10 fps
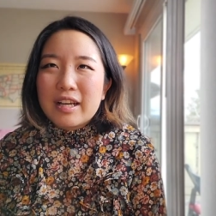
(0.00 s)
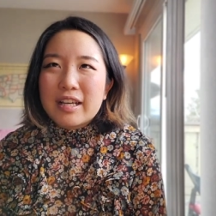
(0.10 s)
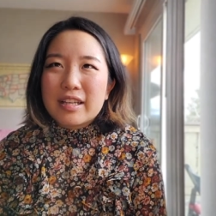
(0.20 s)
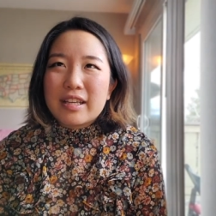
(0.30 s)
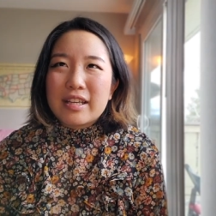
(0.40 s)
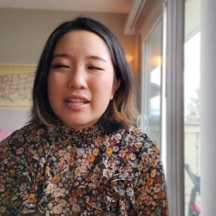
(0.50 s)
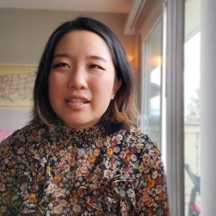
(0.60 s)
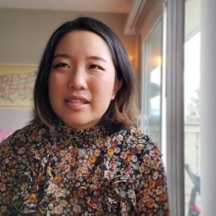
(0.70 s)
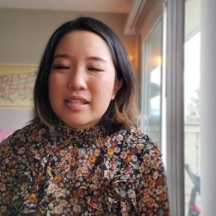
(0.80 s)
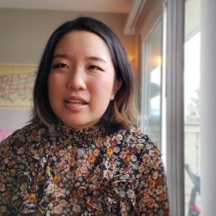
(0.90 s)
it
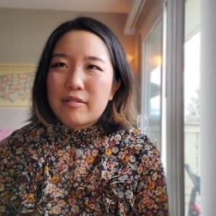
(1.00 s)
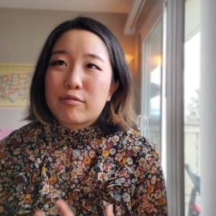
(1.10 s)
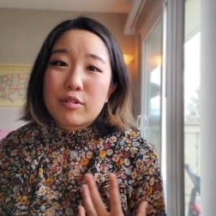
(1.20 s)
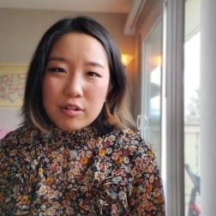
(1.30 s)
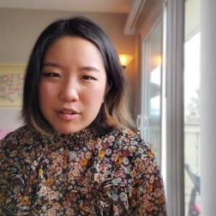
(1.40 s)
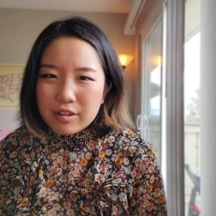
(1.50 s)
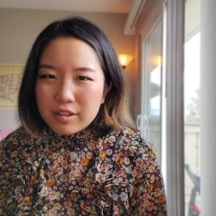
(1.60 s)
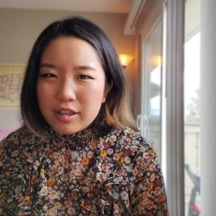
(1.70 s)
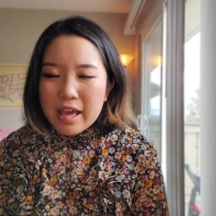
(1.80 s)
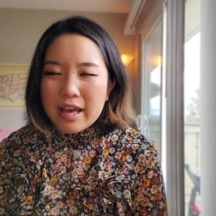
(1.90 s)
is
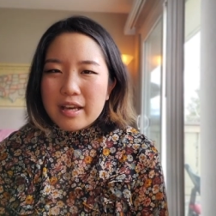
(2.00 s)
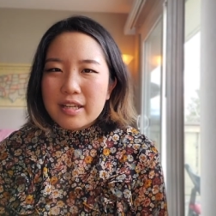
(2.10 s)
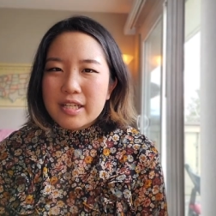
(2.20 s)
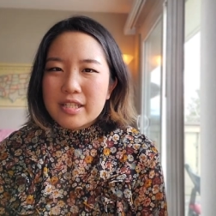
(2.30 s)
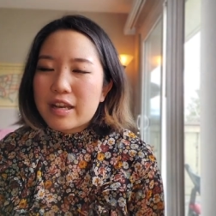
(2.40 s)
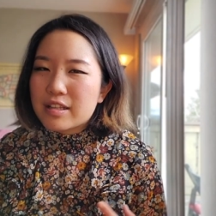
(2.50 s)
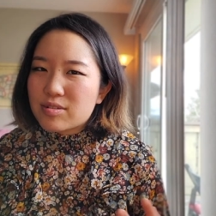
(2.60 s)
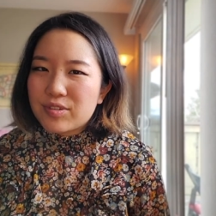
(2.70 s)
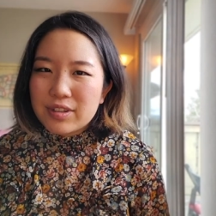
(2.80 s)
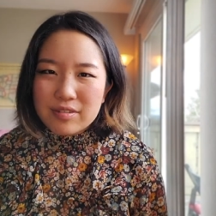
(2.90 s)
rural and it's
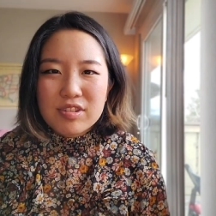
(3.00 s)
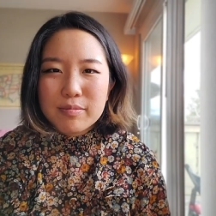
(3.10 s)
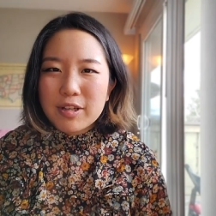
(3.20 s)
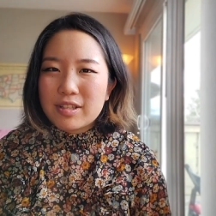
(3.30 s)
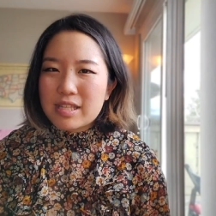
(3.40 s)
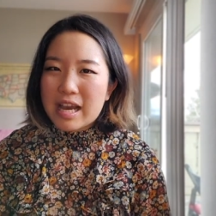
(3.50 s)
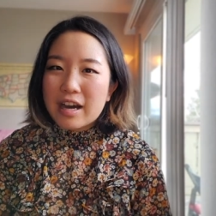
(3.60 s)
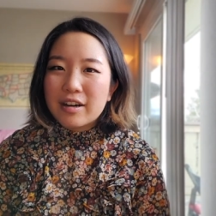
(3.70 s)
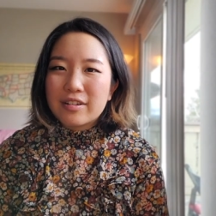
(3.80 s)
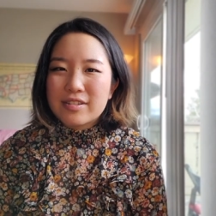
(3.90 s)
full of small
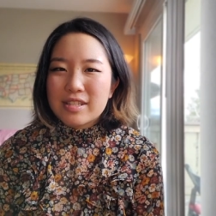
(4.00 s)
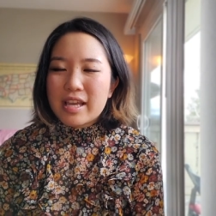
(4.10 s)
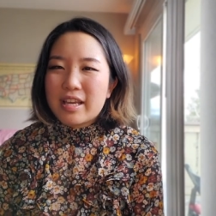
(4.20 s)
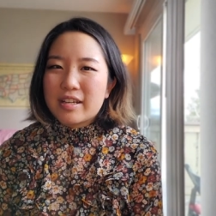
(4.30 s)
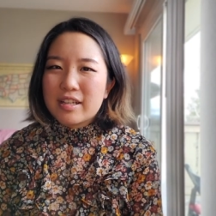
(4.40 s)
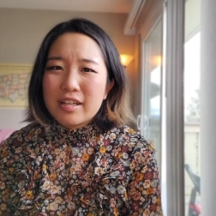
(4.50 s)
towns and